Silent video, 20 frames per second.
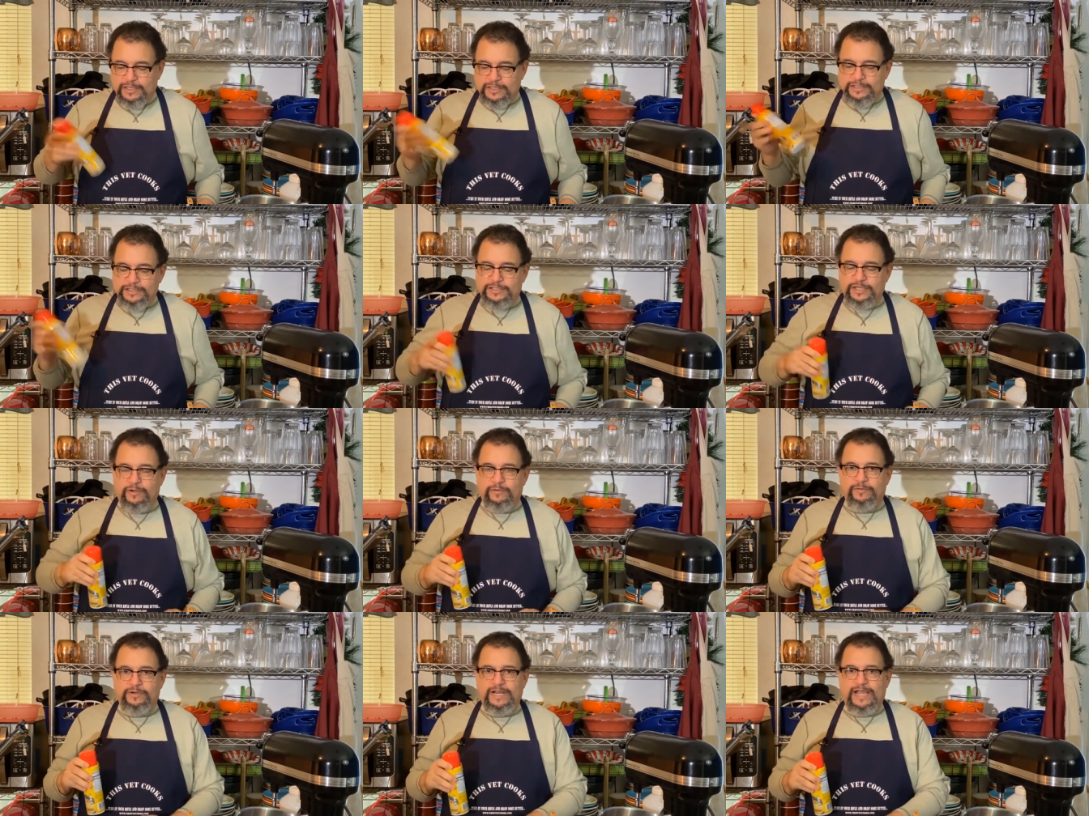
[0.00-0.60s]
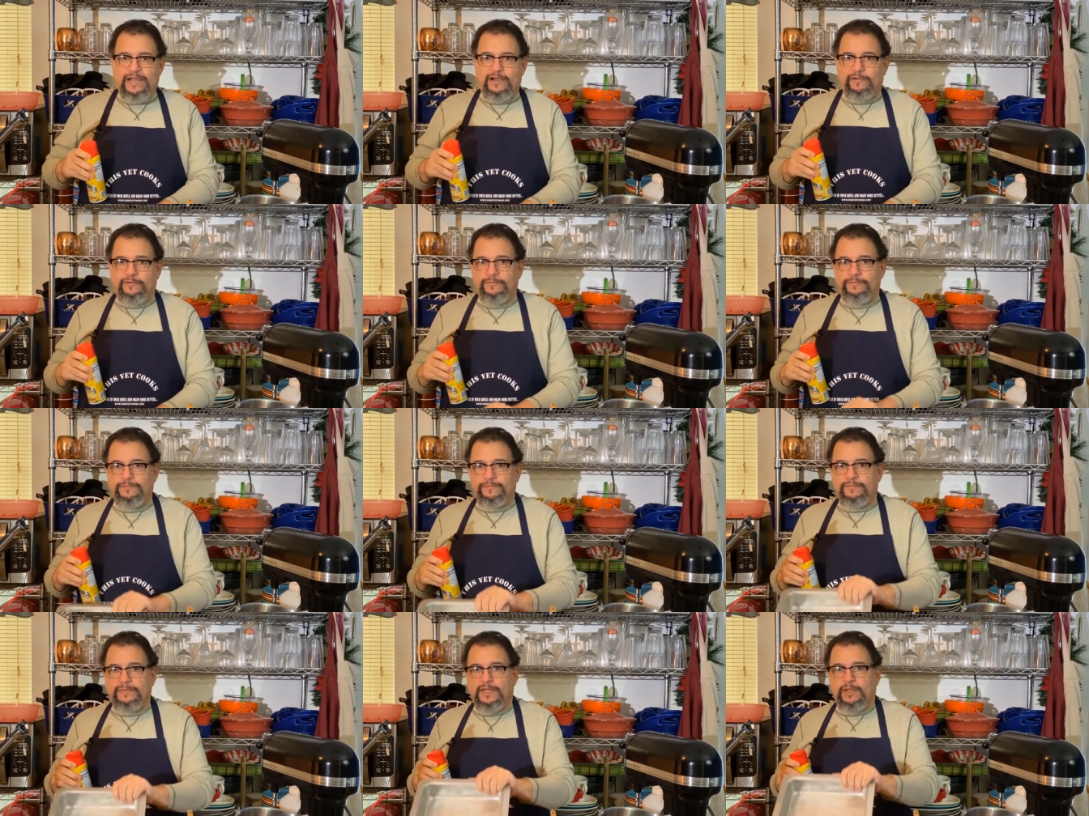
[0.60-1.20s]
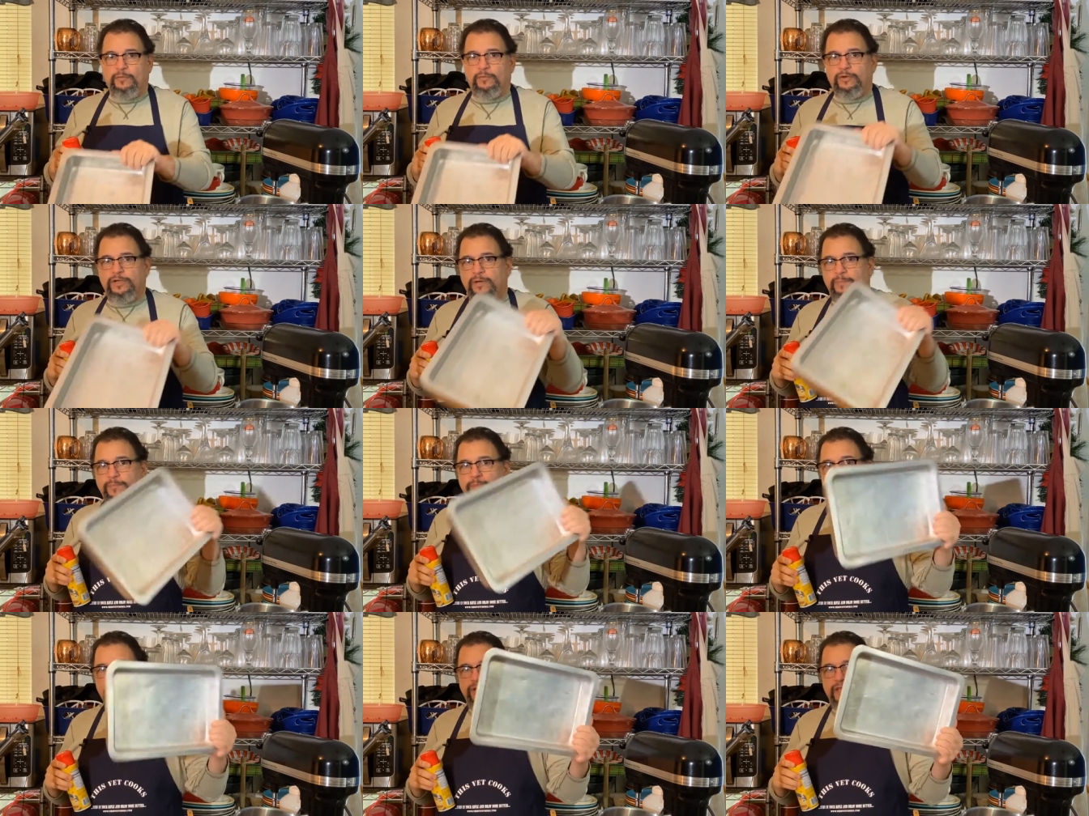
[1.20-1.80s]
So now, we're
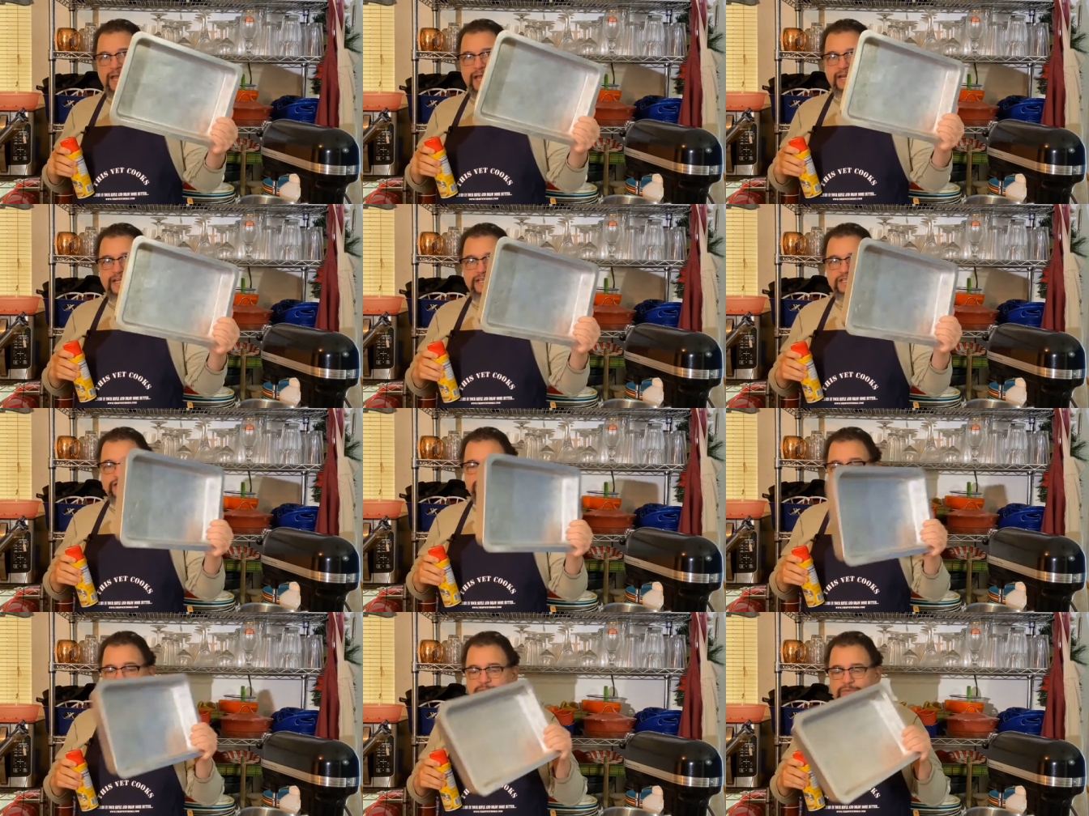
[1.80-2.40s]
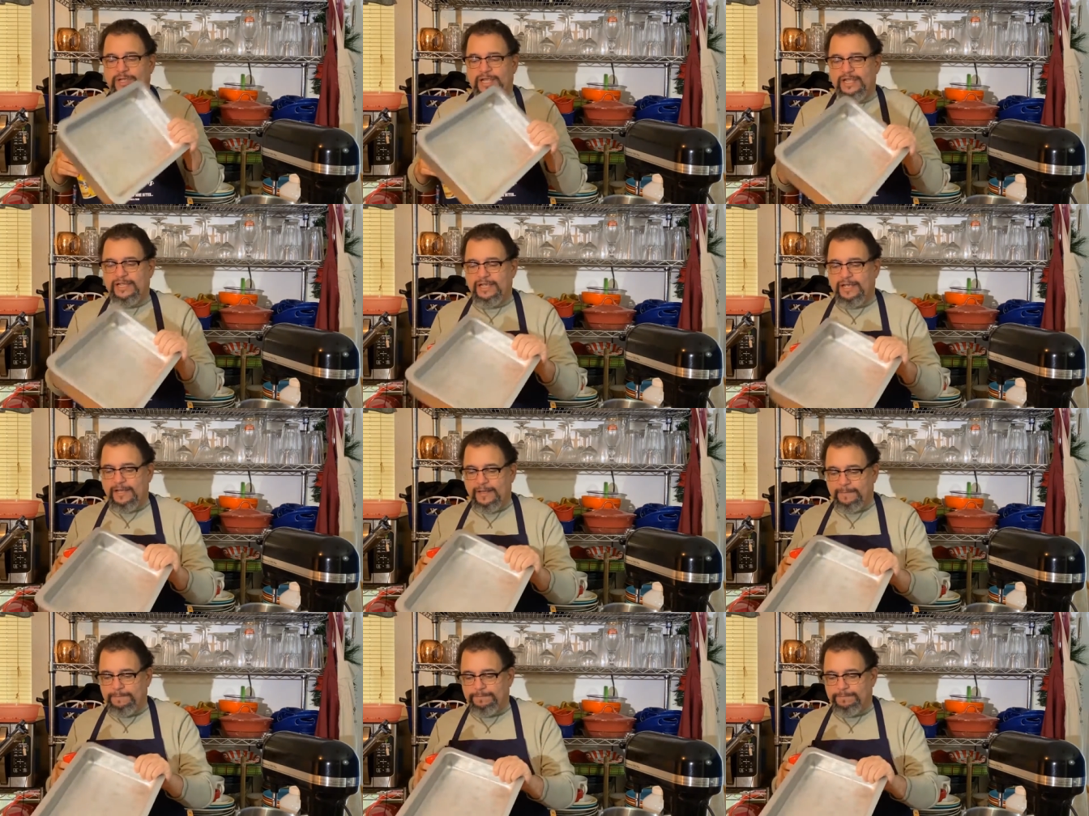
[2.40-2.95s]
going to pour that into a